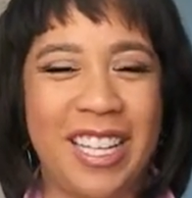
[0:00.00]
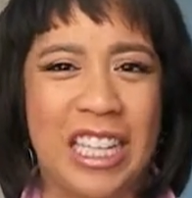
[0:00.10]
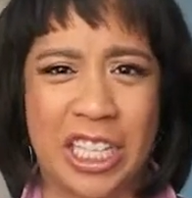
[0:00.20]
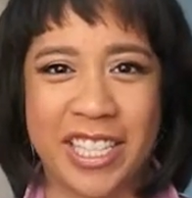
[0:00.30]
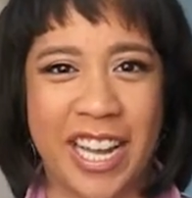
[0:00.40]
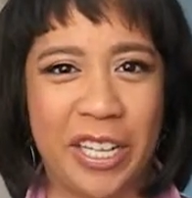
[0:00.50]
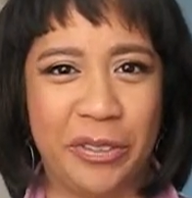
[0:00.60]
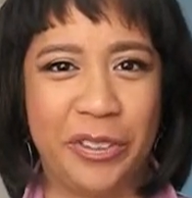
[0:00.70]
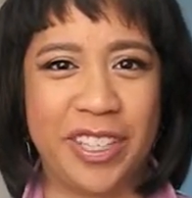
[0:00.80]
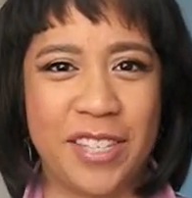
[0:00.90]
clear title
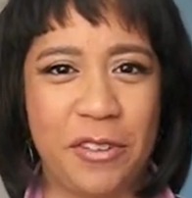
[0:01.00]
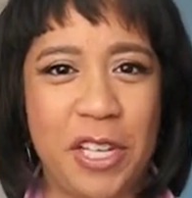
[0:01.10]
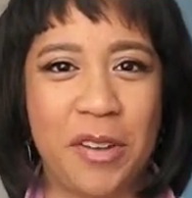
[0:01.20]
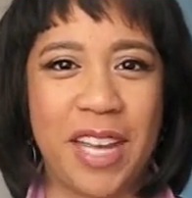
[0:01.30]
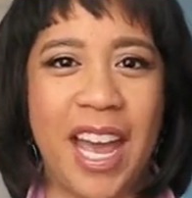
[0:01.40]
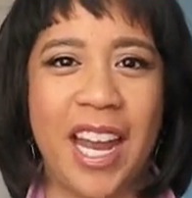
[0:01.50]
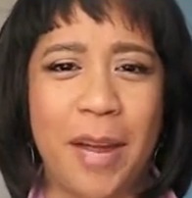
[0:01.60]
for this video yet.